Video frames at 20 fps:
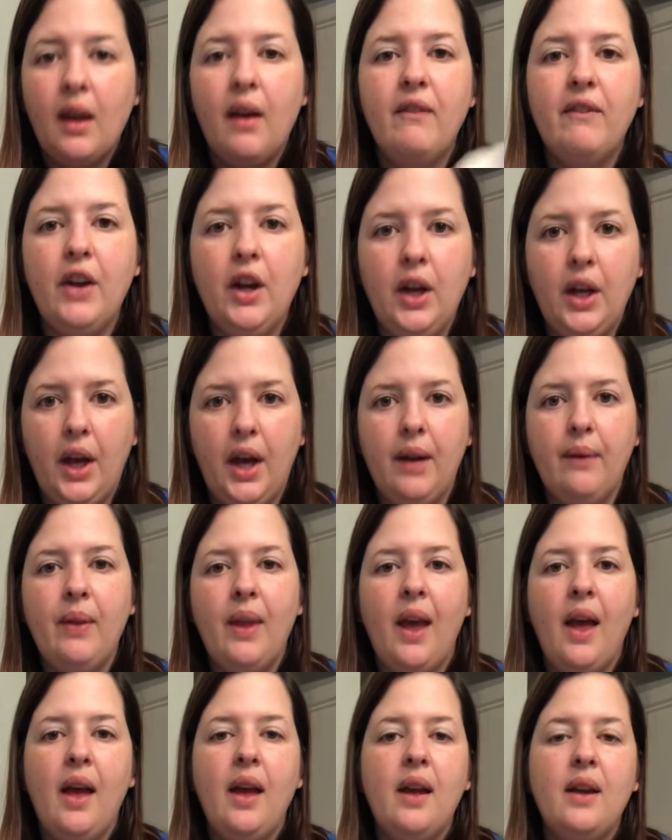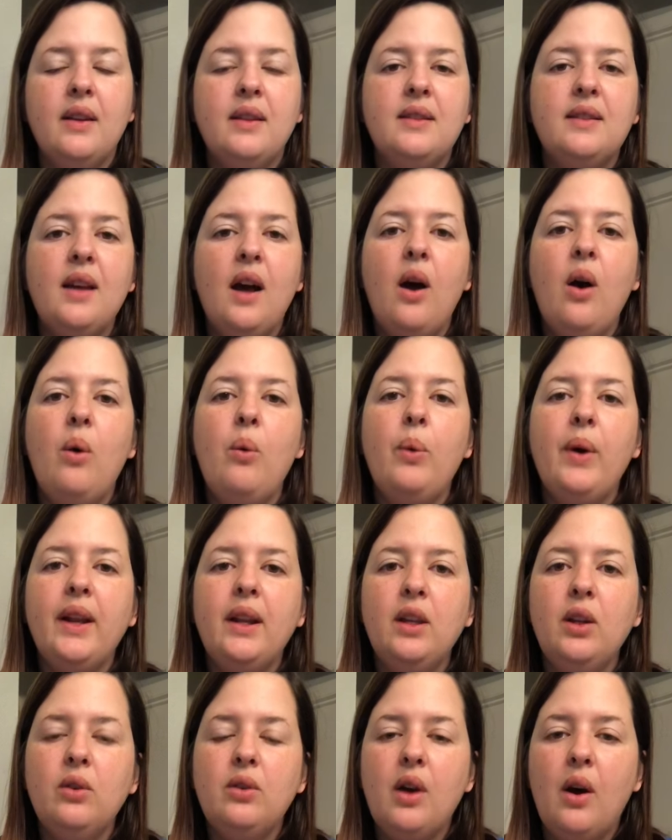Very good. So when
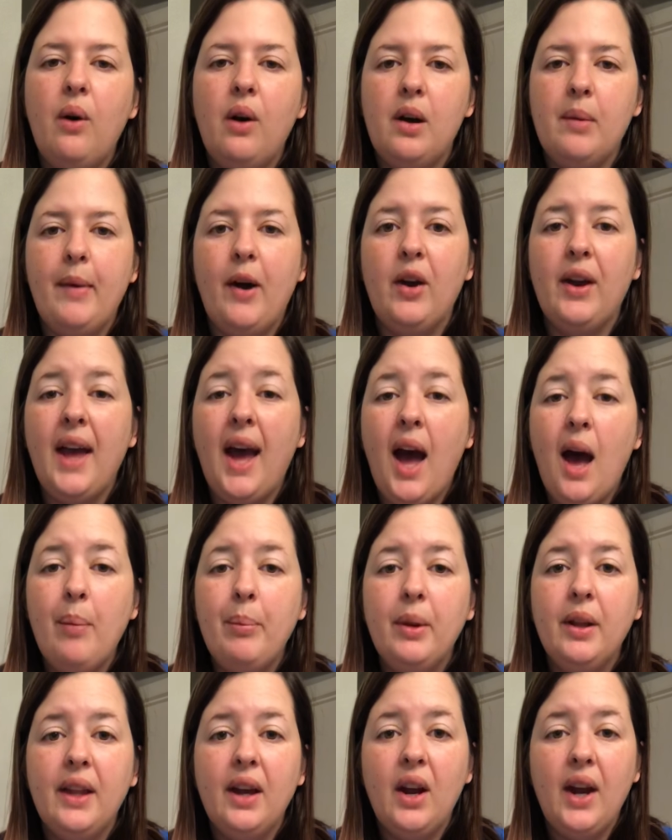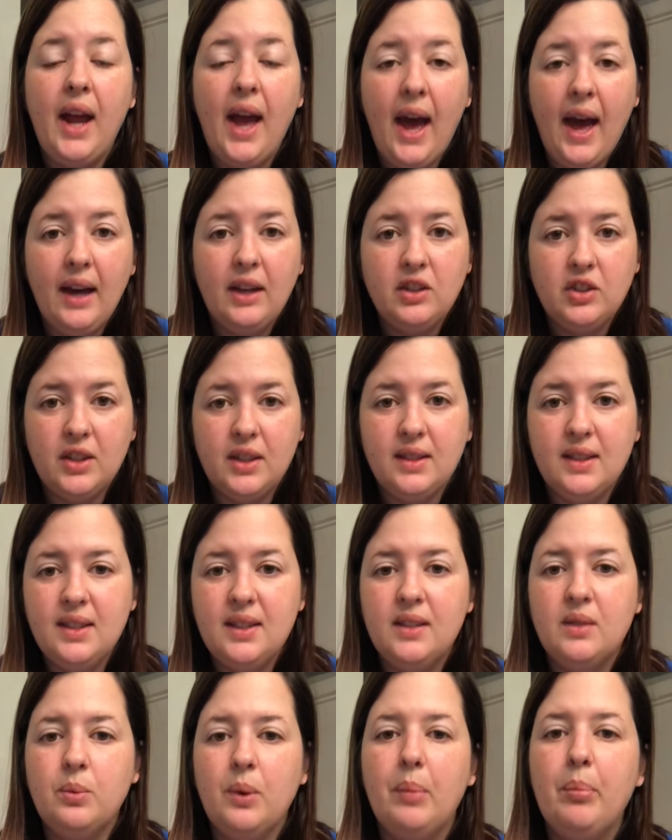you talk about capillary action, this
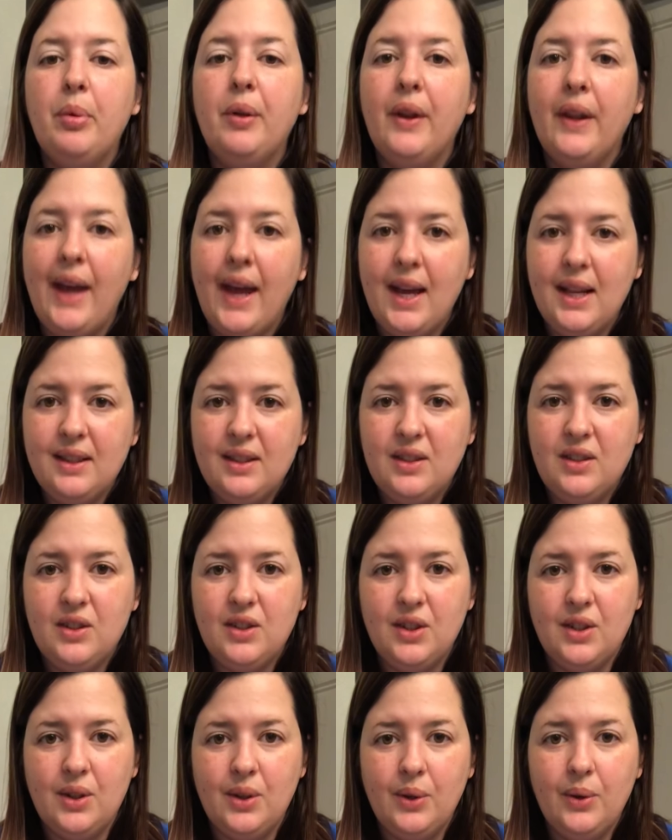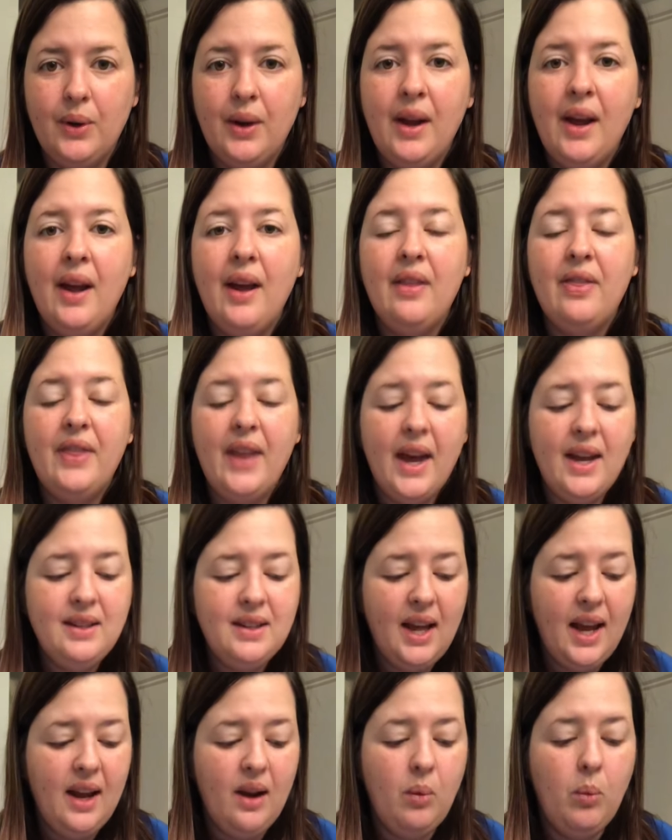is what plants do. They
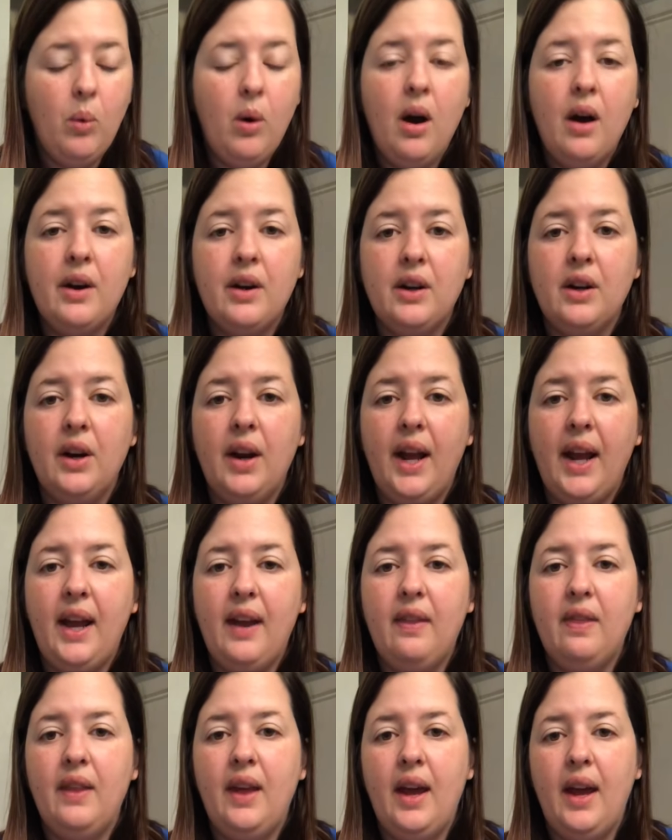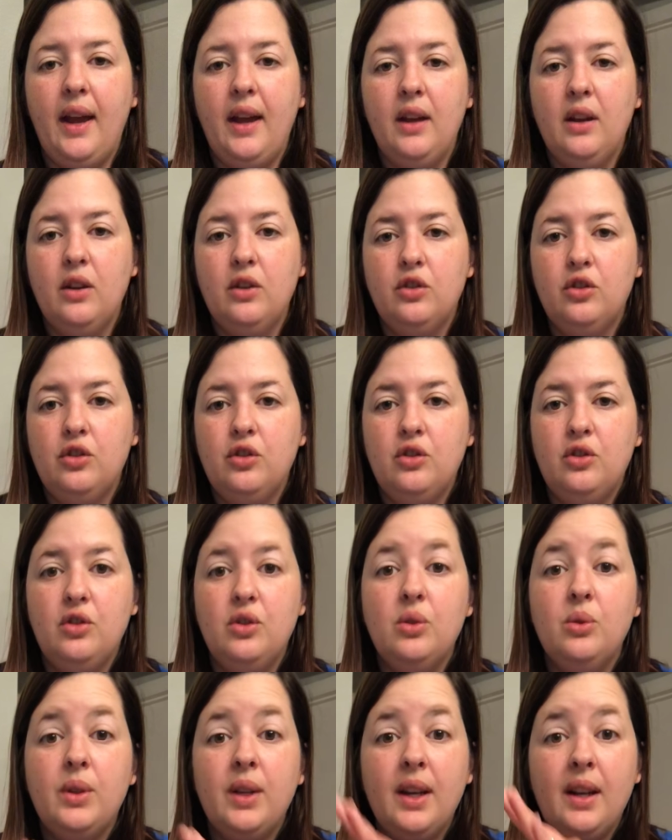take water and they
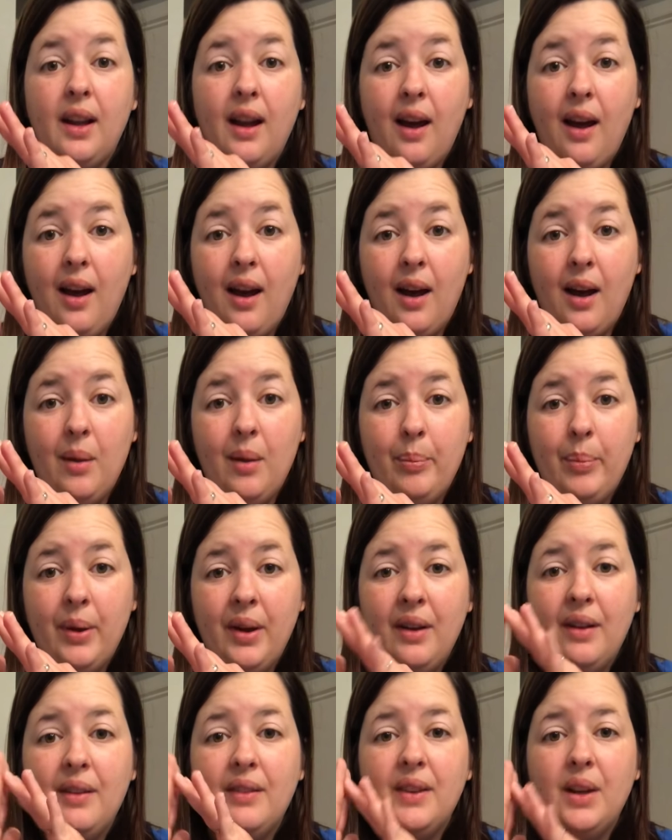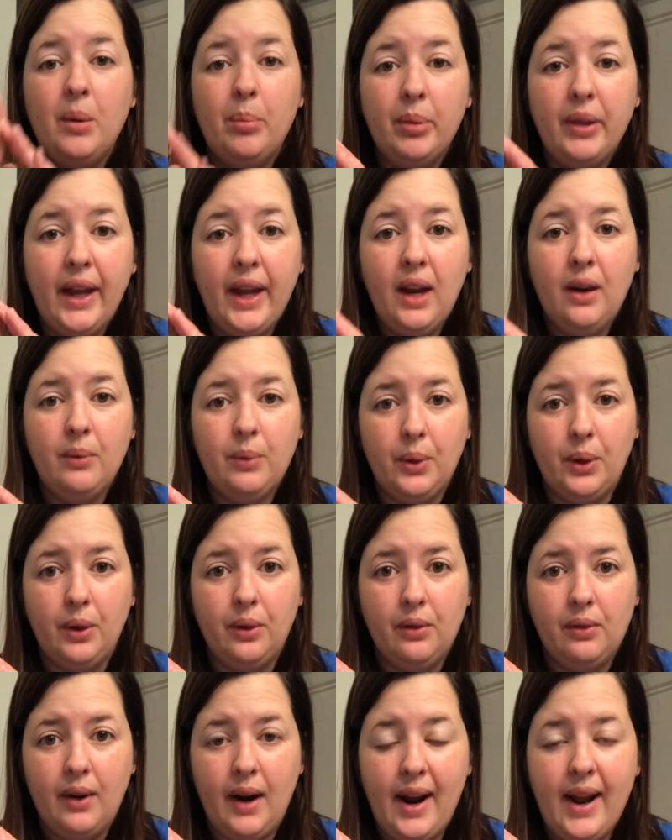shoot it up their plant root,
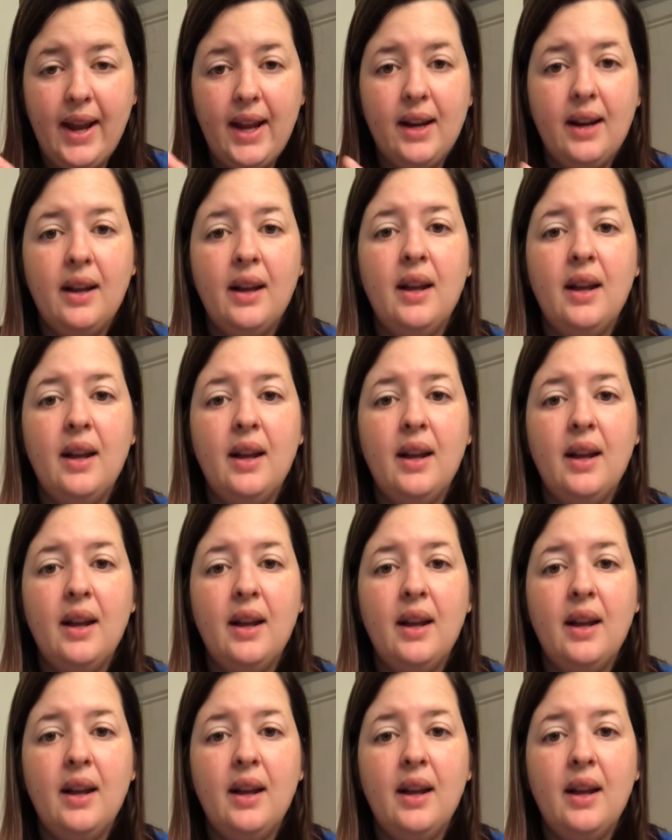right?